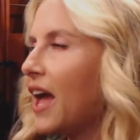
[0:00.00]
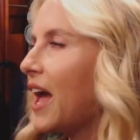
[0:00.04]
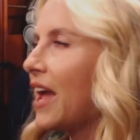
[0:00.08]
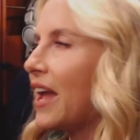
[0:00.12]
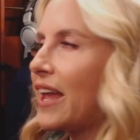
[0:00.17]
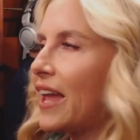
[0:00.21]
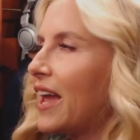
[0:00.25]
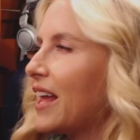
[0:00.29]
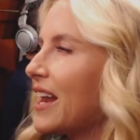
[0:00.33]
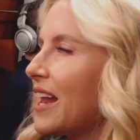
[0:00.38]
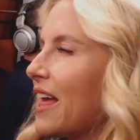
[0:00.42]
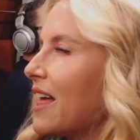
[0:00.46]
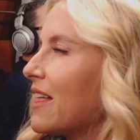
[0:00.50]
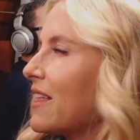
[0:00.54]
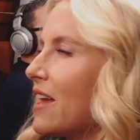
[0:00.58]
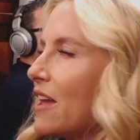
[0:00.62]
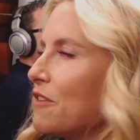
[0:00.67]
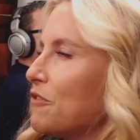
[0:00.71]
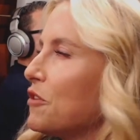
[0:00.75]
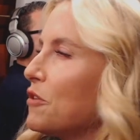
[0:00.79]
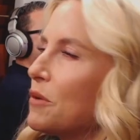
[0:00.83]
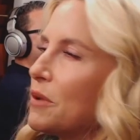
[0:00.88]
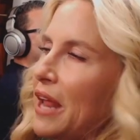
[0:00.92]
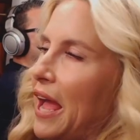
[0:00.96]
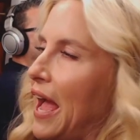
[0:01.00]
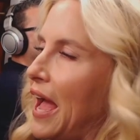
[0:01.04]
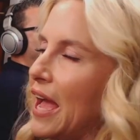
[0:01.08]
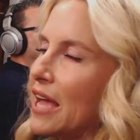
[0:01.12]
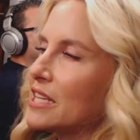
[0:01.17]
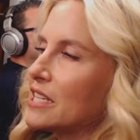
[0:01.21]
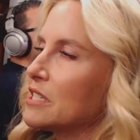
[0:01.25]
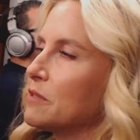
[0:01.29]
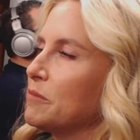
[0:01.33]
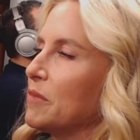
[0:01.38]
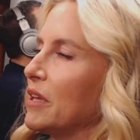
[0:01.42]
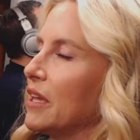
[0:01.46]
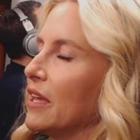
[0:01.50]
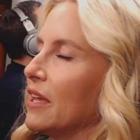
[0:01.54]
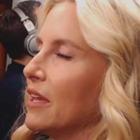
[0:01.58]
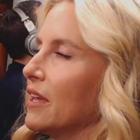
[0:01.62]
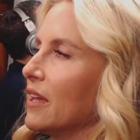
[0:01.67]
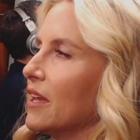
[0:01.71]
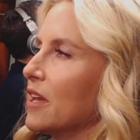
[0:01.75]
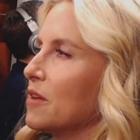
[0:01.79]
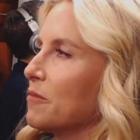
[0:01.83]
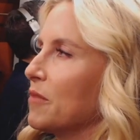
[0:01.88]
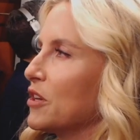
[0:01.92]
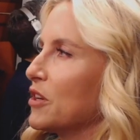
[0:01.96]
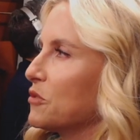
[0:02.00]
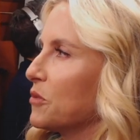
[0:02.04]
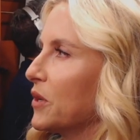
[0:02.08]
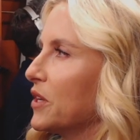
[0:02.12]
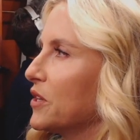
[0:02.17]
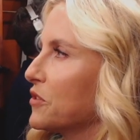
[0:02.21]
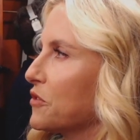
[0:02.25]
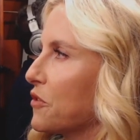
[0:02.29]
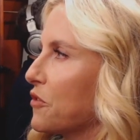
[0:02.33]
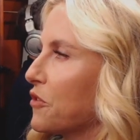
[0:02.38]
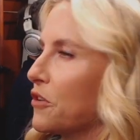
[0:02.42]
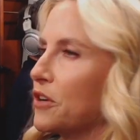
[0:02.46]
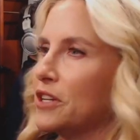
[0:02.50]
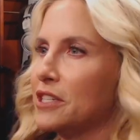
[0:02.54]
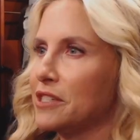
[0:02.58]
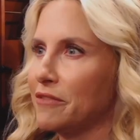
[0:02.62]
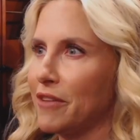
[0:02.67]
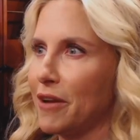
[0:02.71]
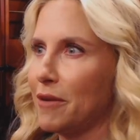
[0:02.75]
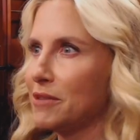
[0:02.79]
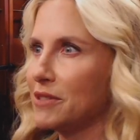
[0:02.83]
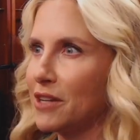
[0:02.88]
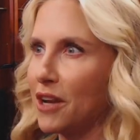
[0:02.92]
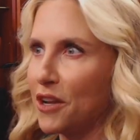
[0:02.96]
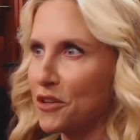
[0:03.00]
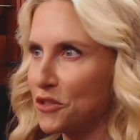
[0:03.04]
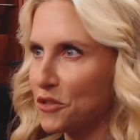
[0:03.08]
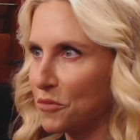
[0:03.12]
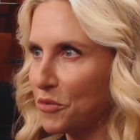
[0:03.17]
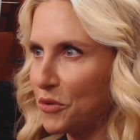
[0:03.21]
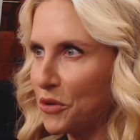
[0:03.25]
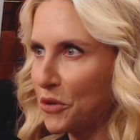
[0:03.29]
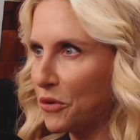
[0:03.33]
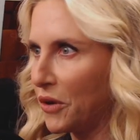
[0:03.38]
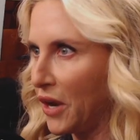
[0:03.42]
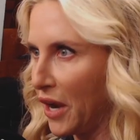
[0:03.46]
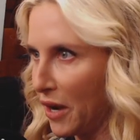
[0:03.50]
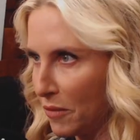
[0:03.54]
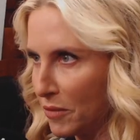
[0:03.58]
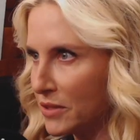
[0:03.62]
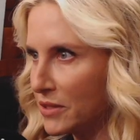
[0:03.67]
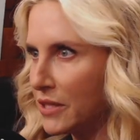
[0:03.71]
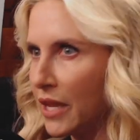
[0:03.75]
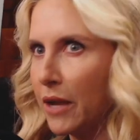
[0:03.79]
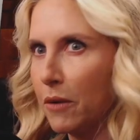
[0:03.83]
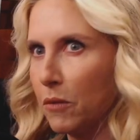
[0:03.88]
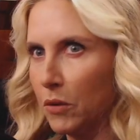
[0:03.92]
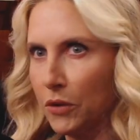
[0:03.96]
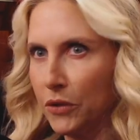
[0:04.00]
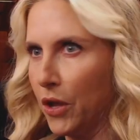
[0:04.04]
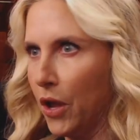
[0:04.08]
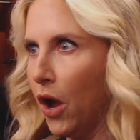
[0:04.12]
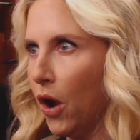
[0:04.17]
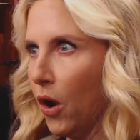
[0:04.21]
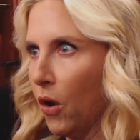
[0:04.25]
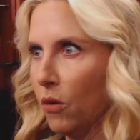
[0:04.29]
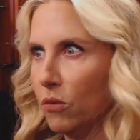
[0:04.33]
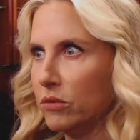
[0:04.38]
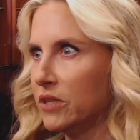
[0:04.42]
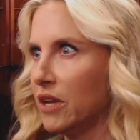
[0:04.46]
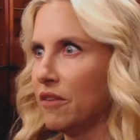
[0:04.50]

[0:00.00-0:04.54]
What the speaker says: Again, if you had asked me in my 20s or 30s if I was an entrepreneur, I would say, well, no,